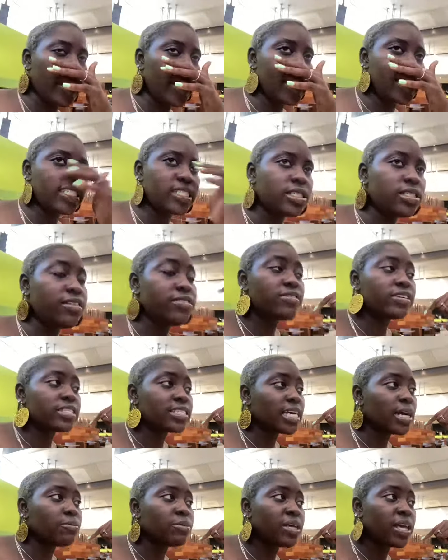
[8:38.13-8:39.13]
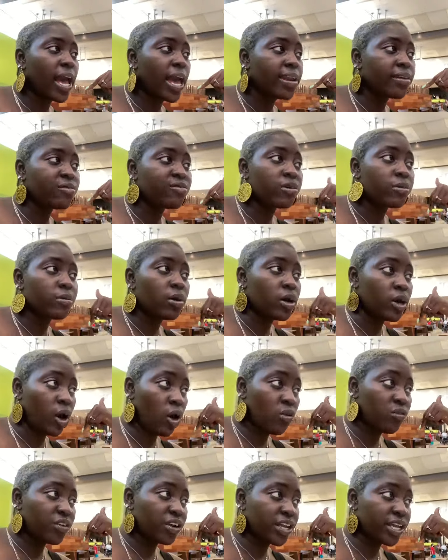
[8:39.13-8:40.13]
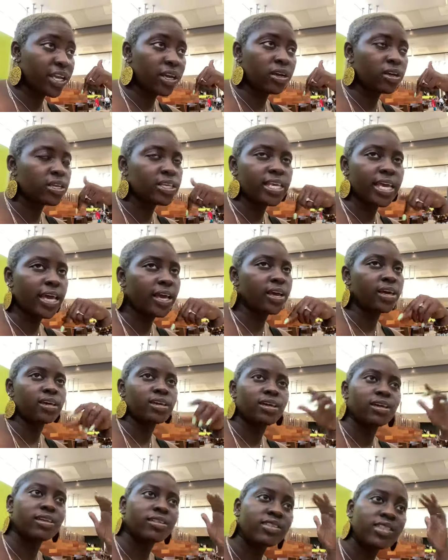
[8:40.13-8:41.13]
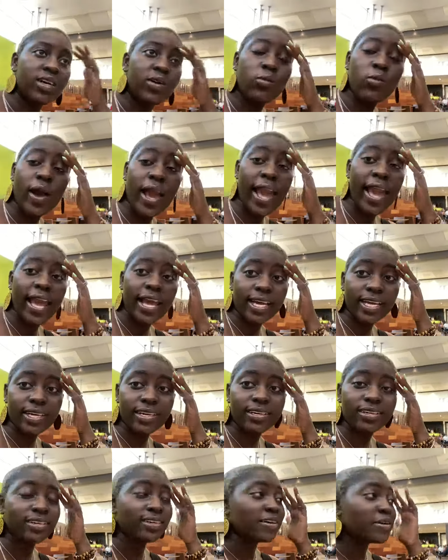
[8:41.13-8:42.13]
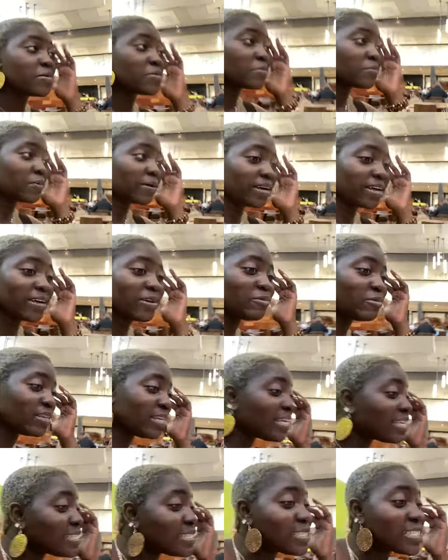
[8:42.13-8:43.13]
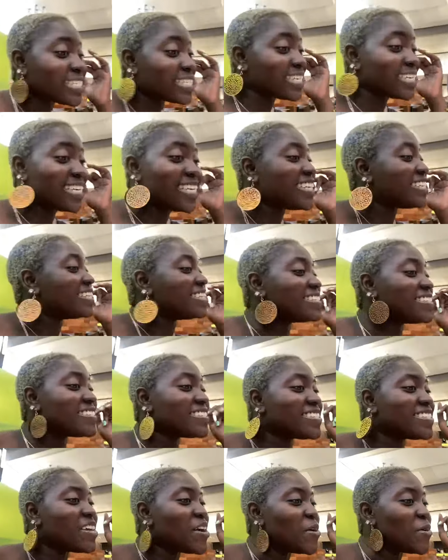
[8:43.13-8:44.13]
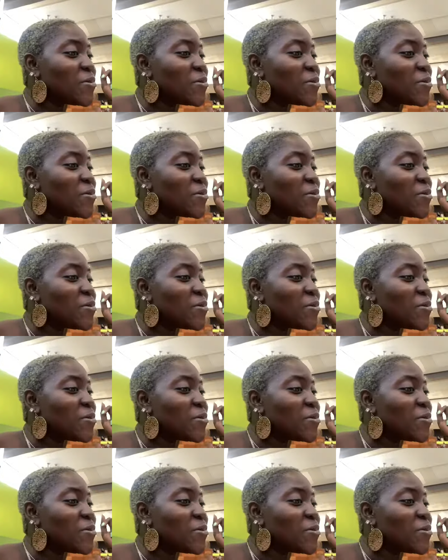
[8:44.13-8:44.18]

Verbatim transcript: Is this the first time we got it from over yeah. here? Yeah, they're whack. But we needed something to eat, so